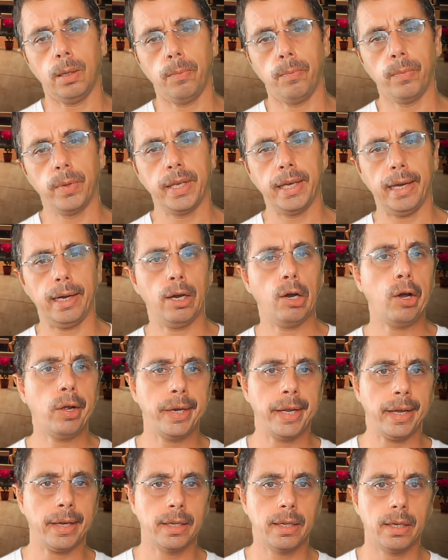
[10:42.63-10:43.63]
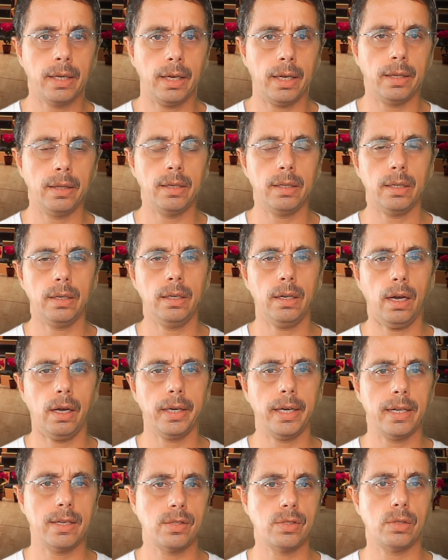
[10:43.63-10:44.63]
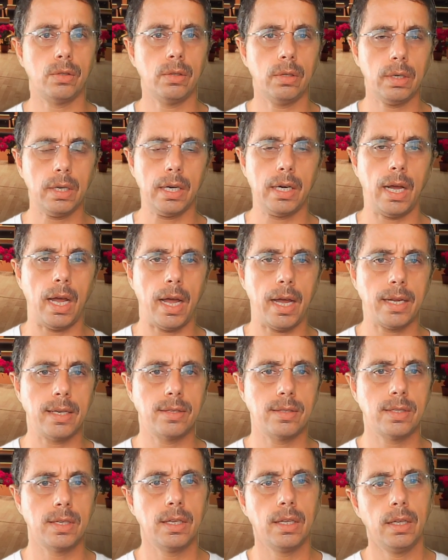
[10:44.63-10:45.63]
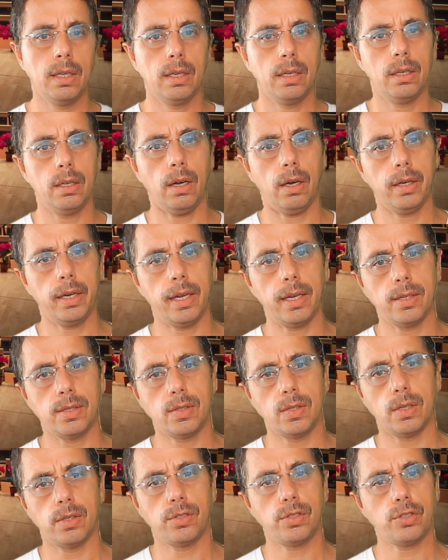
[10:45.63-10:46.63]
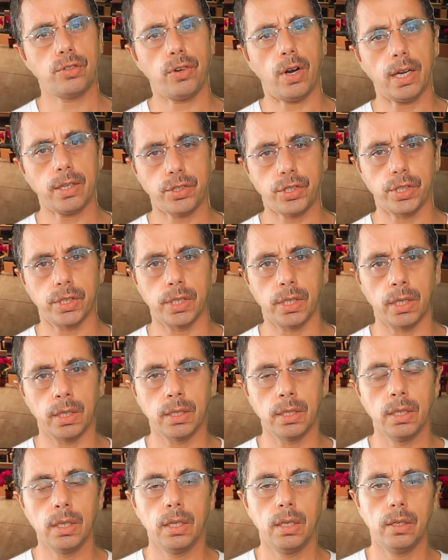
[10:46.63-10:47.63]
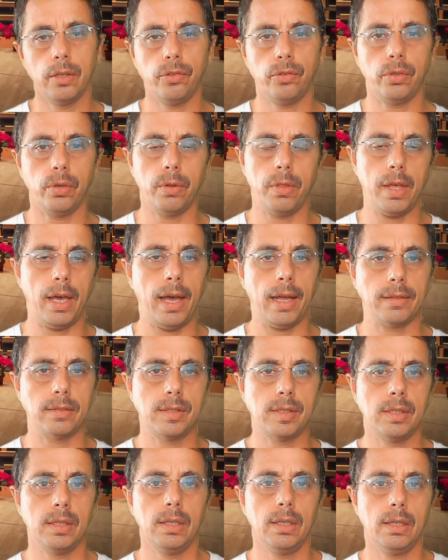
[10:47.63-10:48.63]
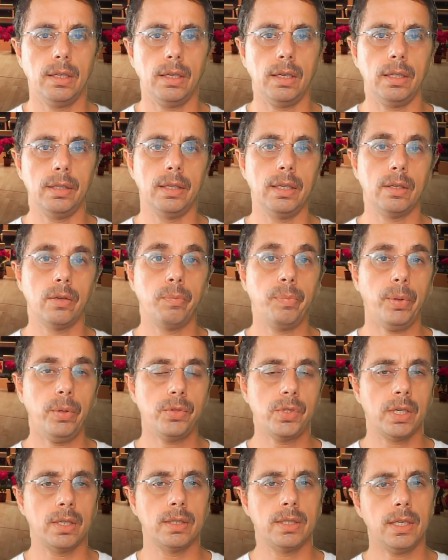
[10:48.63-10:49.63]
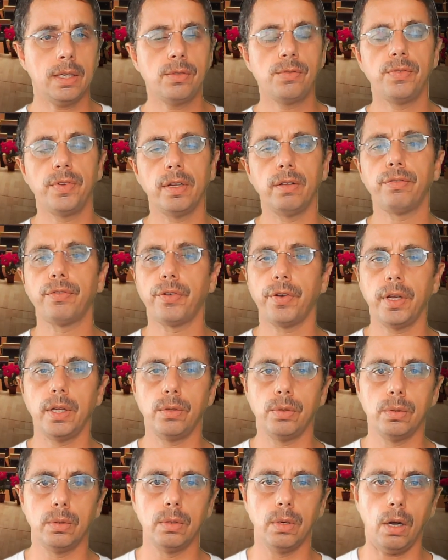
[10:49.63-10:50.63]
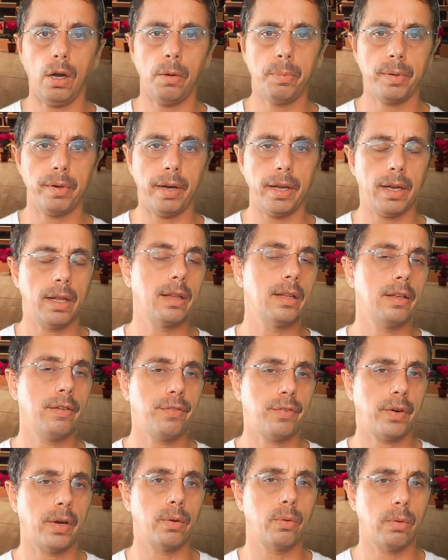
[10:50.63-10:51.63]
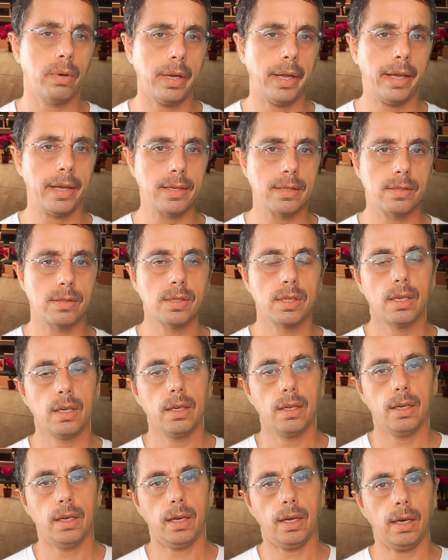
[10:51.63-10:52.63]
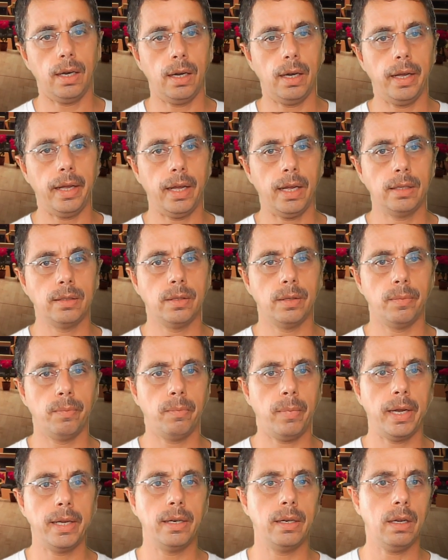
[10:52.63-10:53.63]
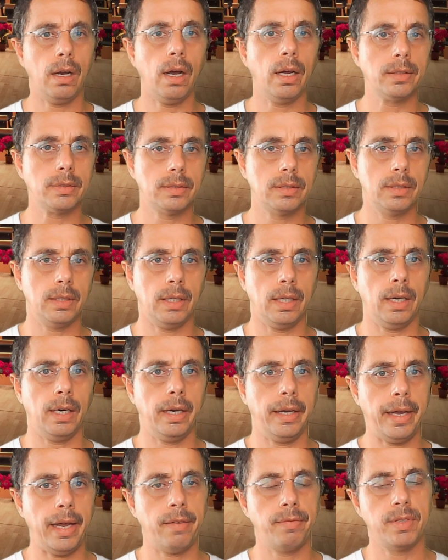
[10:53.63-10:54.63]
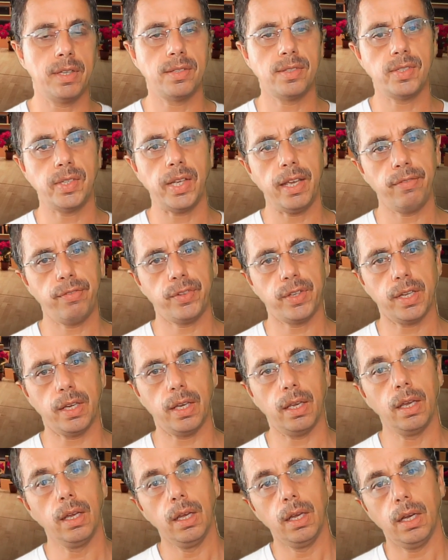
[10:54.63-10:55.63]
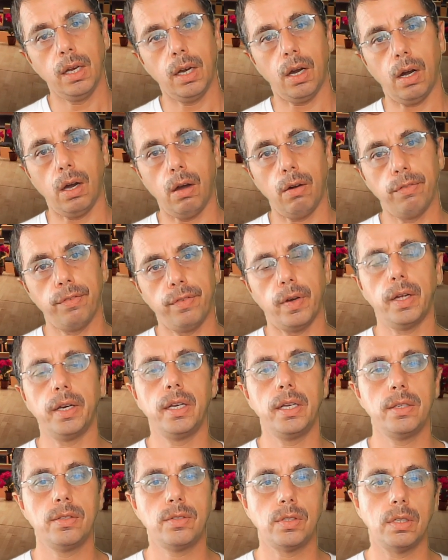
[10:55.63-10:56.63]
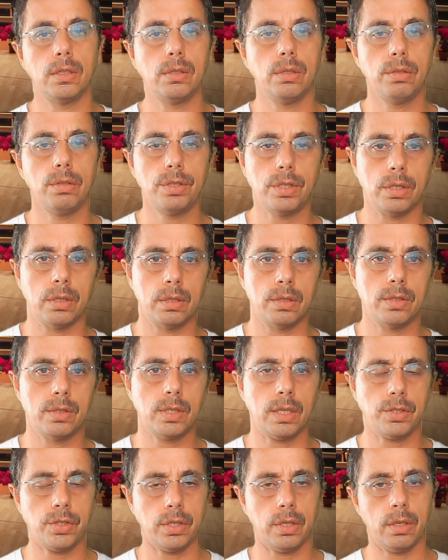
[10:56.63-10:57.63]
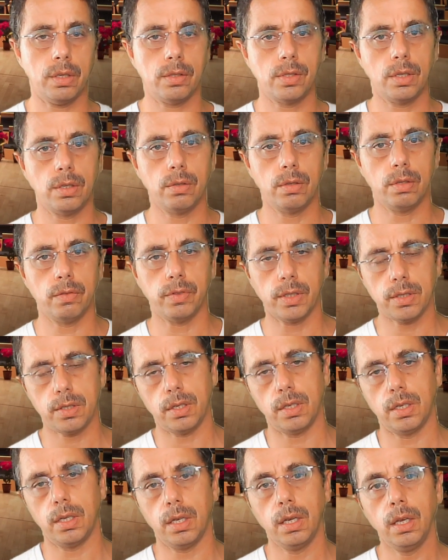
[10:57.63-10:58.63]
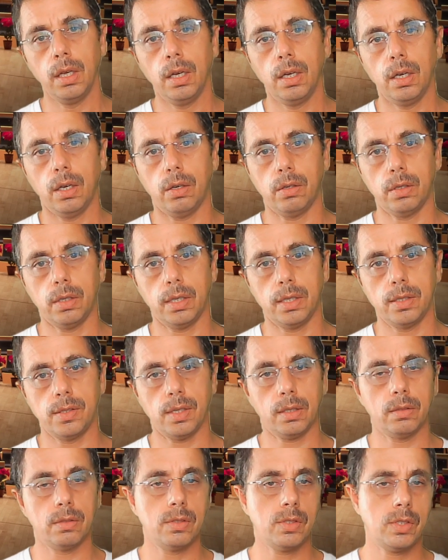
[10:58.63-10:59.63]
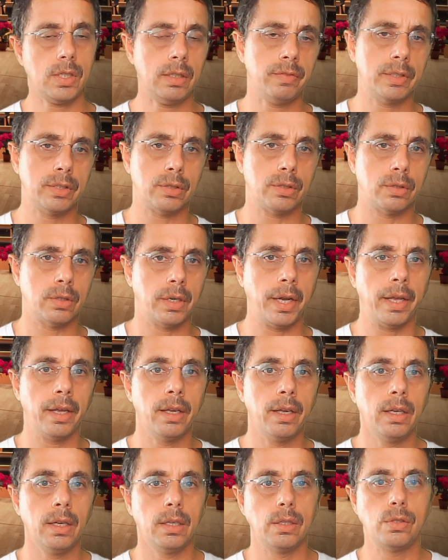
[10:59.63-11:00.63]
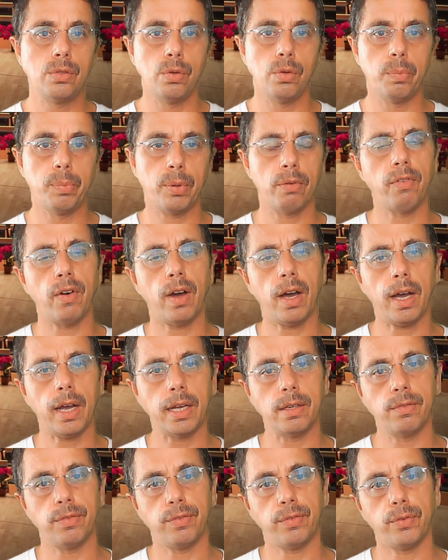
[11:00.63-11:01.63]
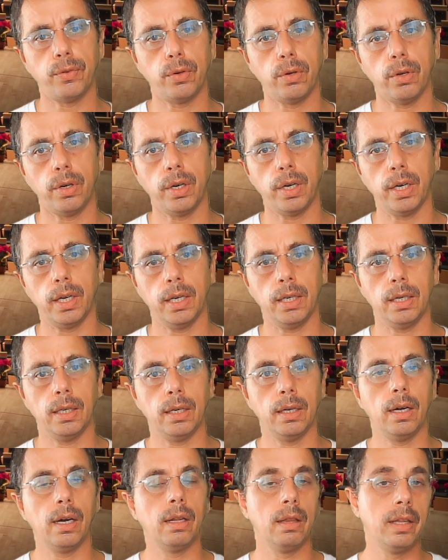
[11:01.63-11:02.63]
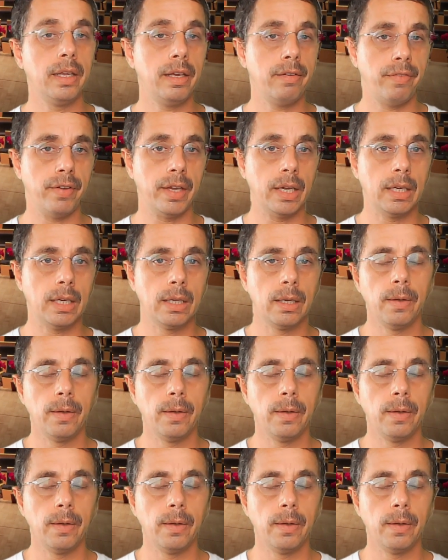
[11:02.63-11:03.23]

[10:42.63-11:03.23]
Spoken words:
chaotic, and they're not as organized, not as structured, so that the composer does feel free to operate in different ways, and might not have the safety of an institution such as a university or as a conservatory to provide for a living,